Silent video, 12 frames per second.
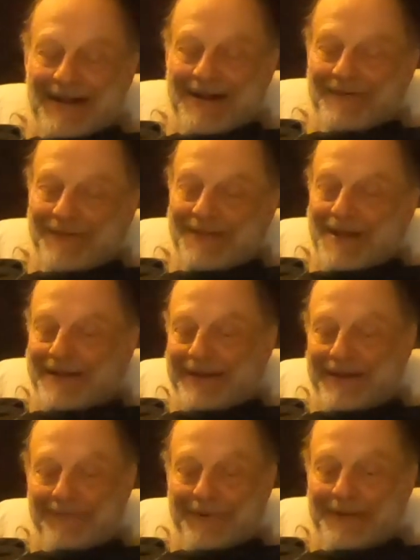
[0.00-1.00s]
I was not
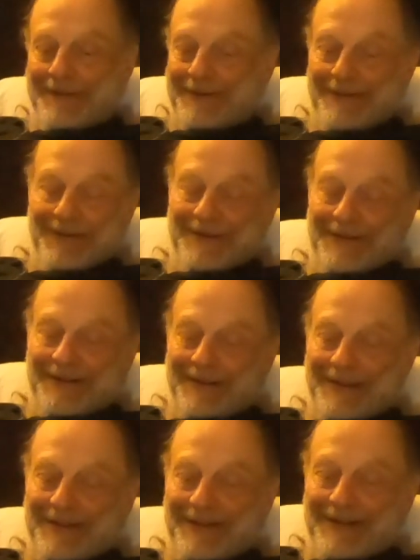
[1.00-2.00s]

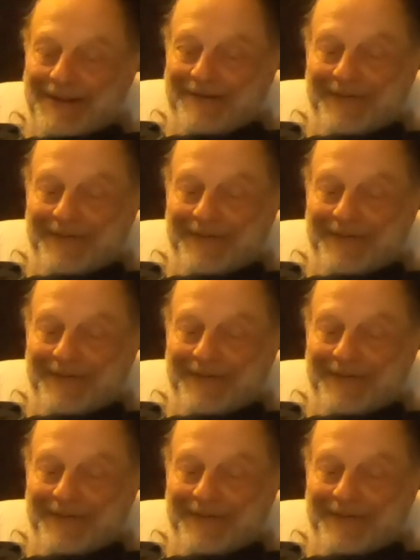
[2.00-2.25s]
happy.